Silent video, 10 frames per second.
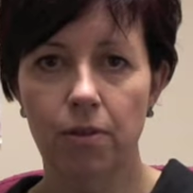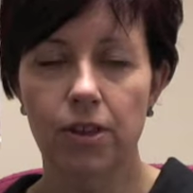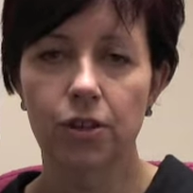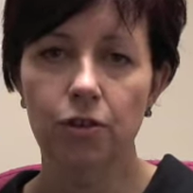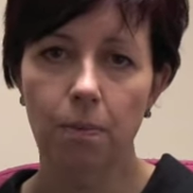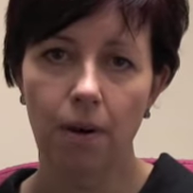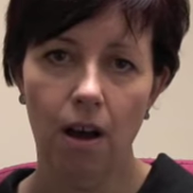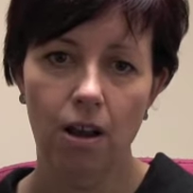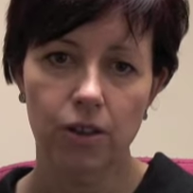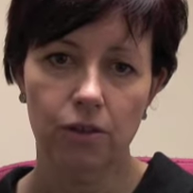there's another
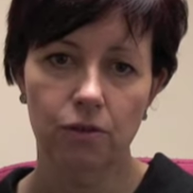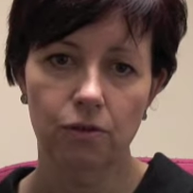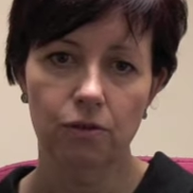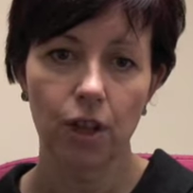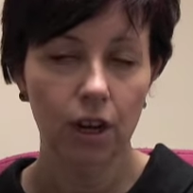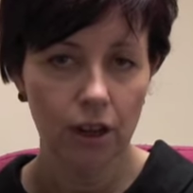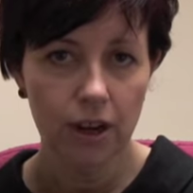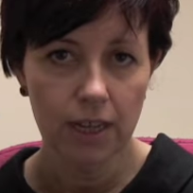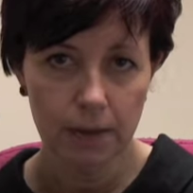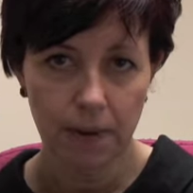part called the
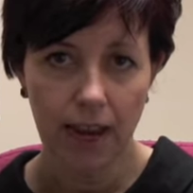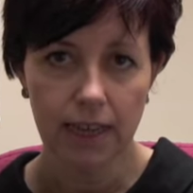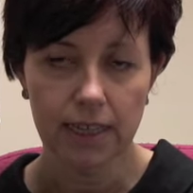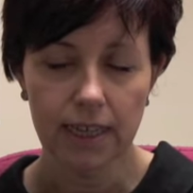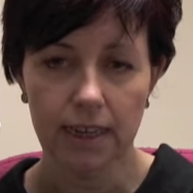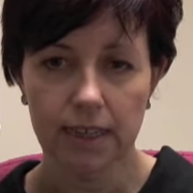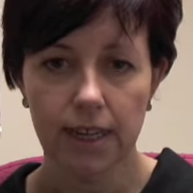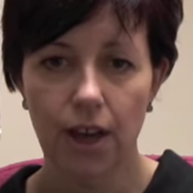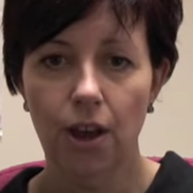learning spaces,